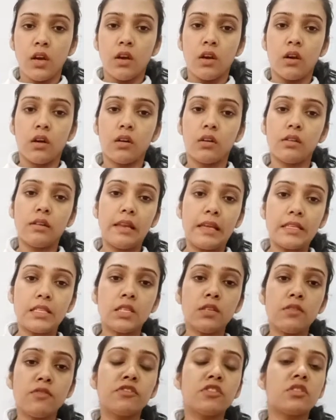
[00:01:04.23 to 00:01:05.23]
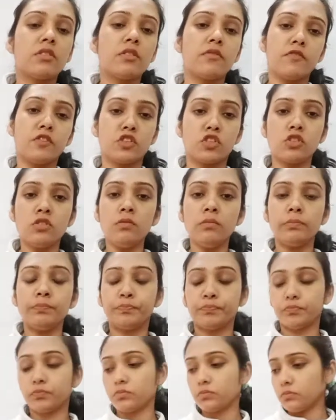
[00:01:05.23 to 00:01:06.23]
lesson for revision.
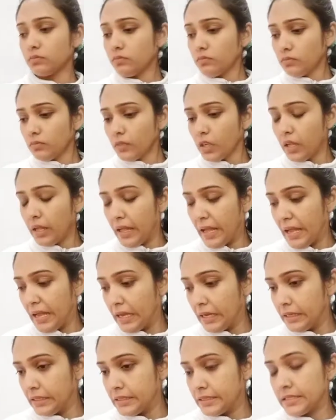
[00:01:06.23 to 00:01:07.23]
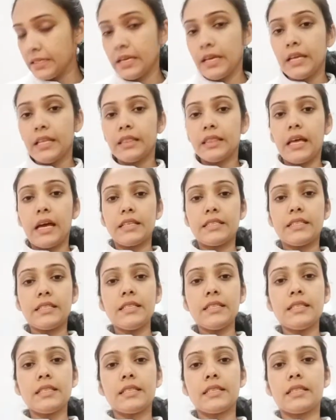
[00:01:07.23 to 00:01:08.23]
And that
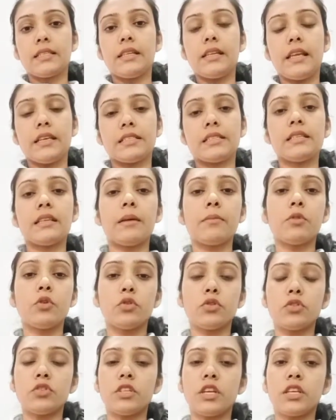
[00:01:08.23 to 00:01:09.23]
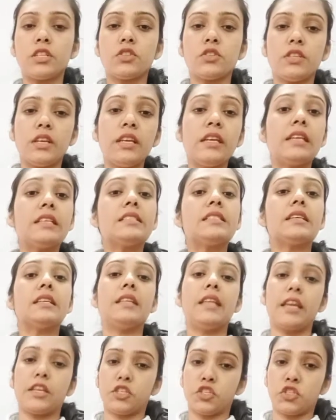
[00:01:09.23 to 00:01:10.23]
is the lesson I'm going to take today is
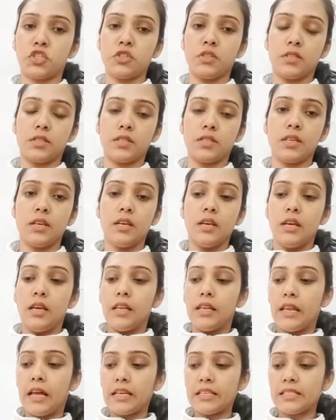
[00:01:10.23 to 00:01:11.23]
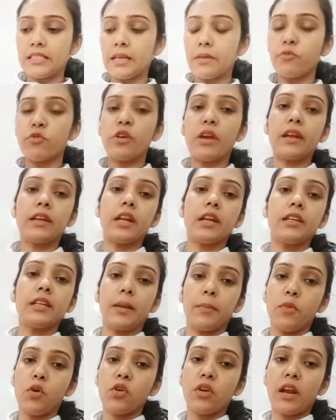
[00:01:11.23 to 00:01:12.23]
elections. Last time we had done
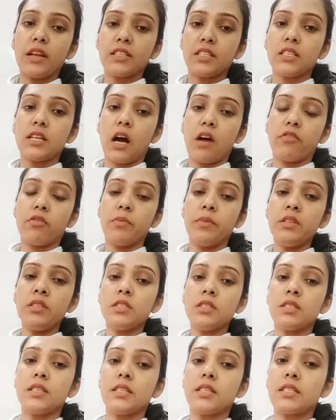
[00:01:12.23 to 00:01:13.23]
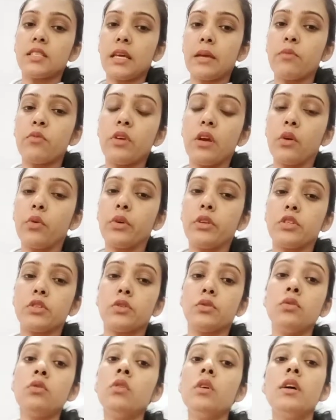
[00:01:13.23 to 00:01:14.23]
democratic government. This time we are going to
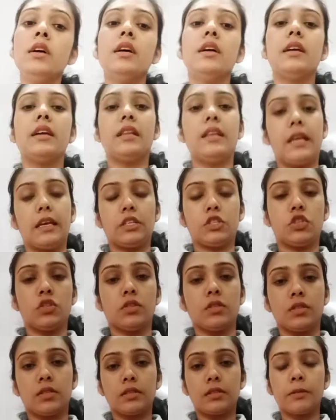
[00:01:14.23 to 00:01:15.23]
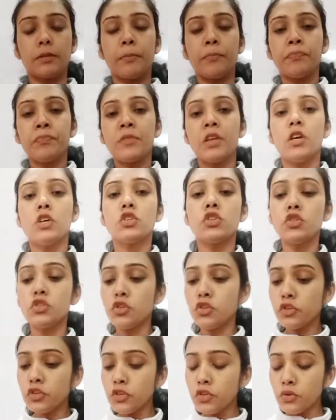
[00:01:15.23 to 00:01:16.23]
do elections. So
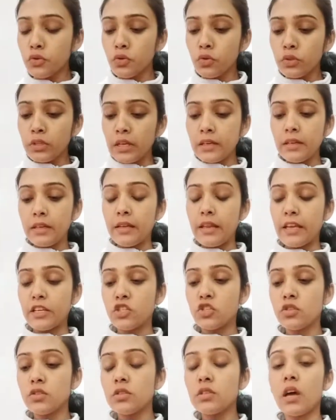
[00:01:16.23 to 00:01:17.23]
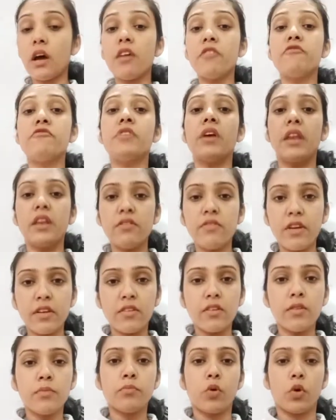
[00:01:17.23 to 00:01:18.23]
children, you know that elections are very,
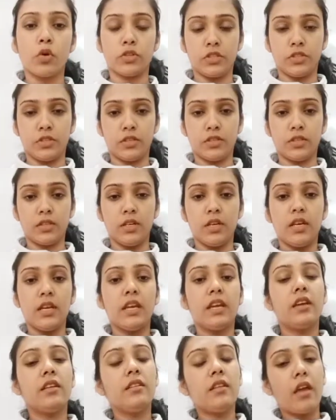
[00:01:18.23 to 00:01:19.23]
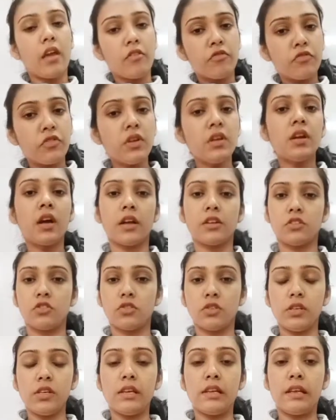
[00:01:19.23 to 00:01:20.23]
very important. In every
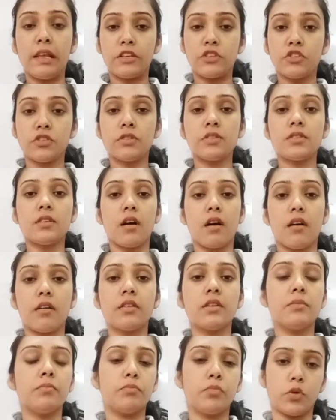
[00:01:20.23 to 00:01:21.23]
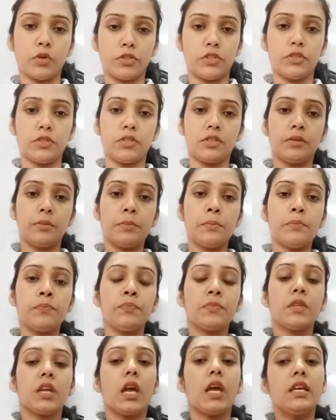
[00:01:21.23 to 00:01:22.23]
country, elections are important.
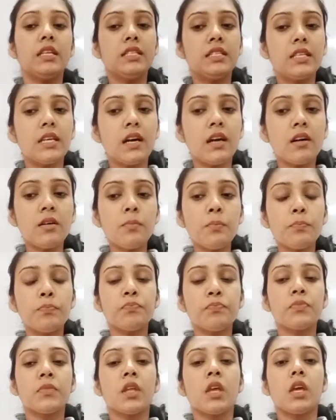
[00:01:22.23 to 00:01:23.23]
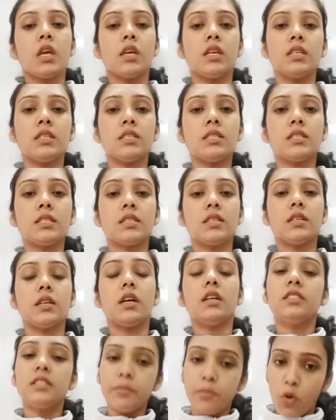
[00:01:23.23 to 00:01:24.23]
India is
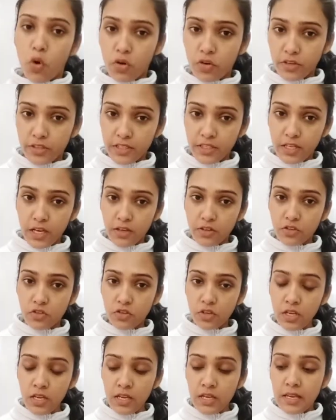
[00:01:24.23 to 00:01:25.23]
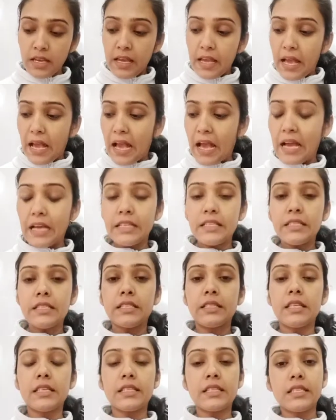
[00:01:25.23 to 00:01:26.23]
a democratic country and
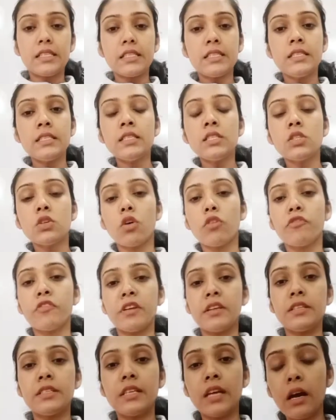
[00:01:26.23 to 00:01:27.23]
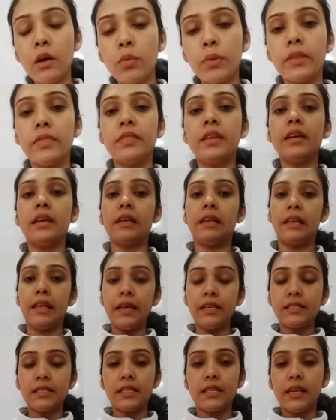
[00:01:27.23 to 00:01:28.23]
the citizens of India, when they
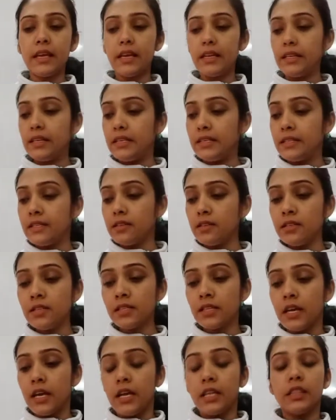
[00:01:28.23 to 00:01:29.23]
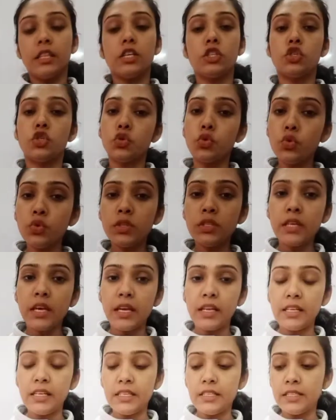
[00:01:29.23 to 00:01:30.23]
elect their leaders, they choose
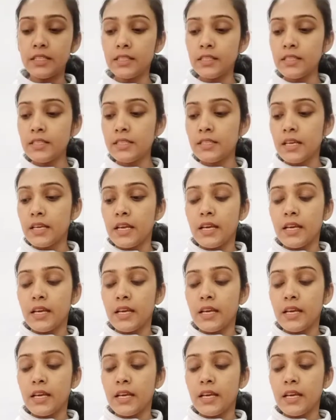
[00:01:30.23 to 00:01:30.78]
their leaders